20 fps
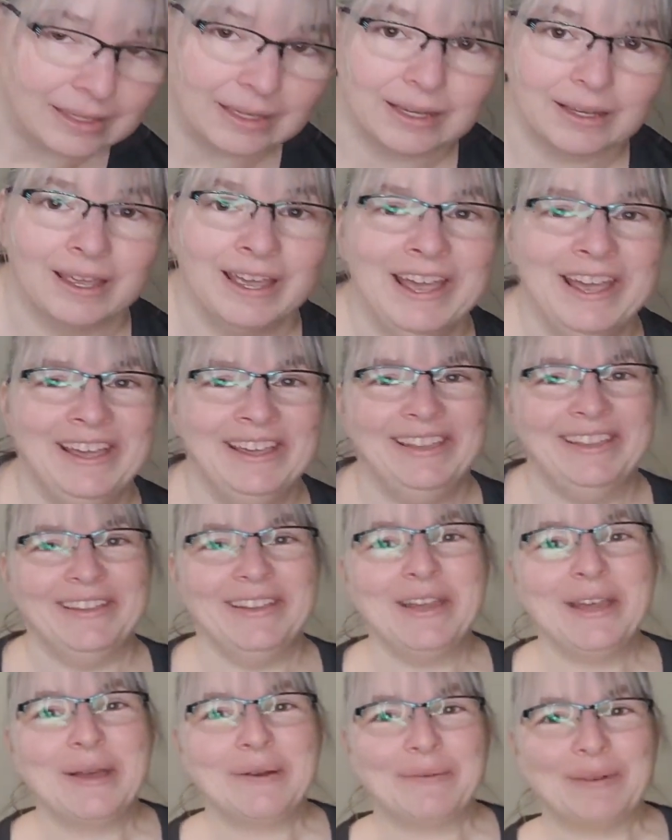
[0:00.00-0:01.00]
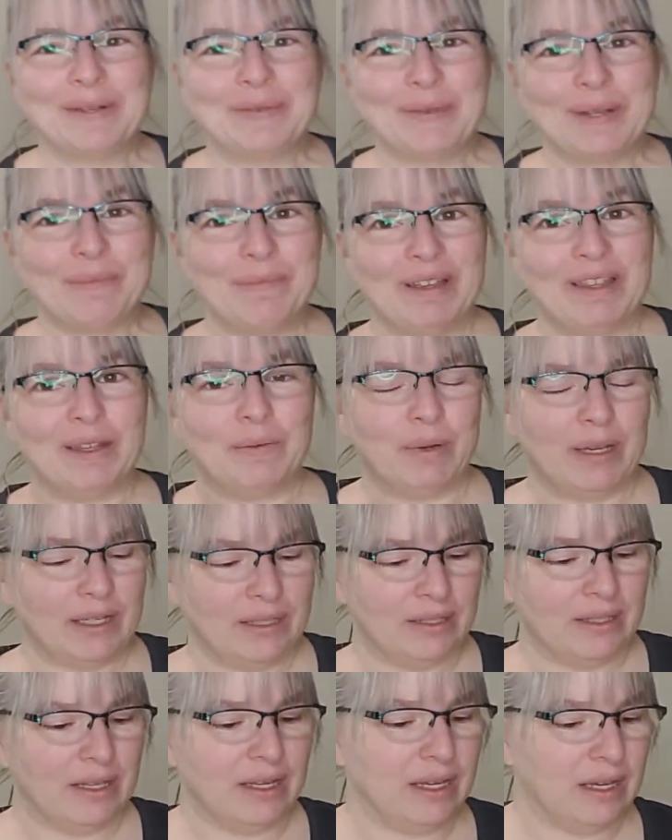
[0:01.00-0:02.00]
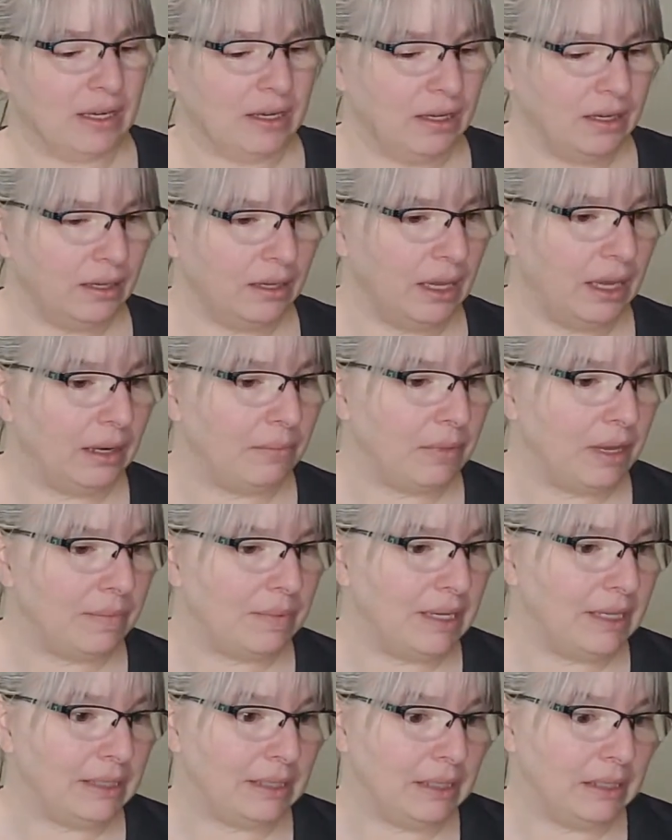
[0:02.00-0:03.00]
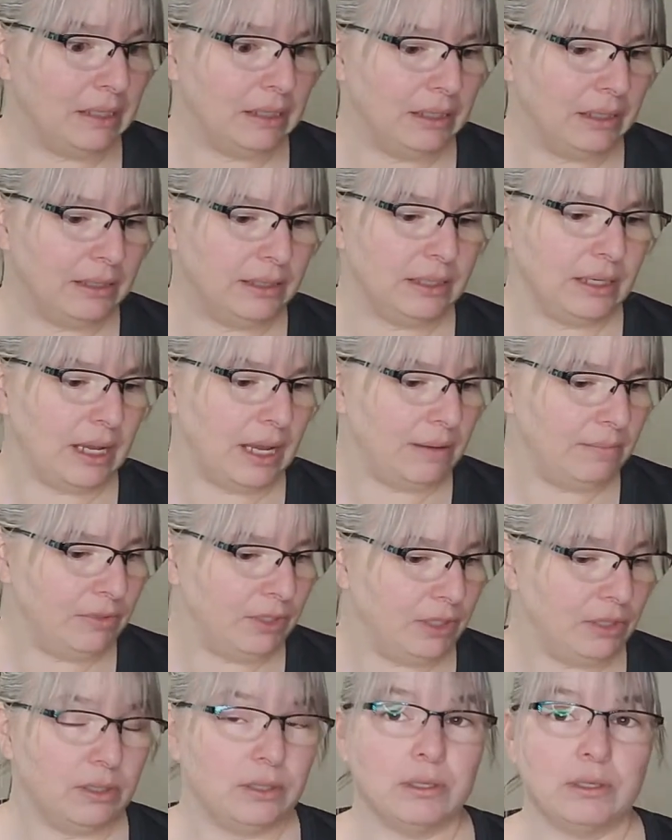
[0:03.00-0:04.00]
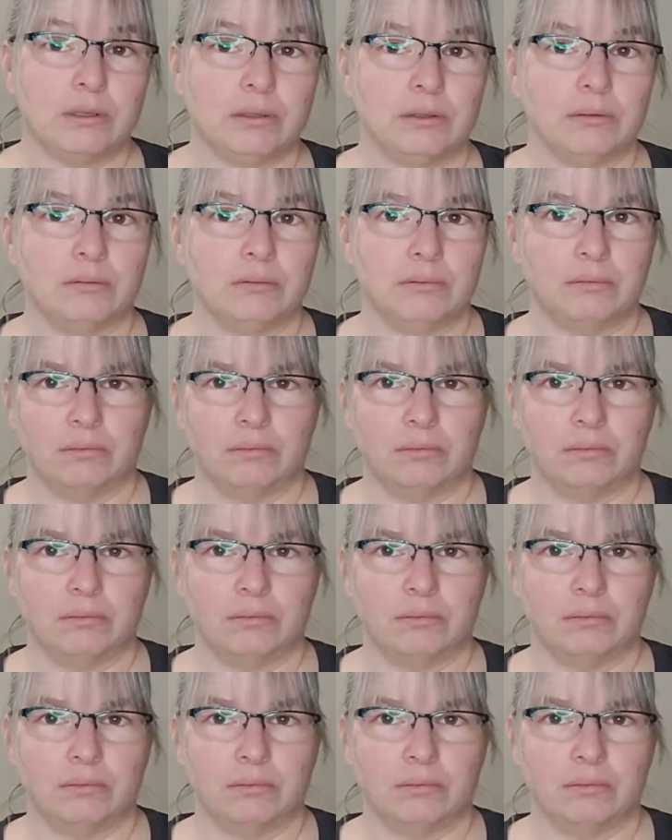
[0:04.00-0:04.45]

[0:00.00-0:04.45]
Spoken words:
thing, which would have been the best thing, and maybe it still is, and I'm just